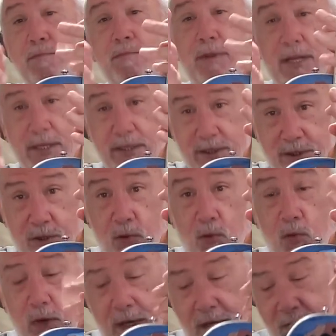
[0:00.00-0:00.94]
It's the
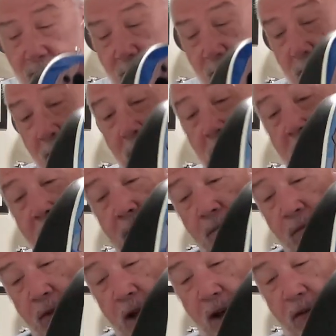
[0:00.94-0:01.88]
width
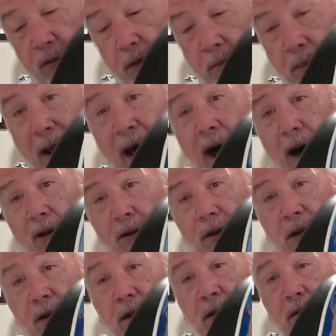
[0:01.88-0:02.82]
of the
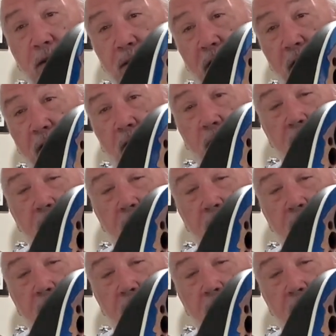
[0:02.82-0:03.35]
bout, the lower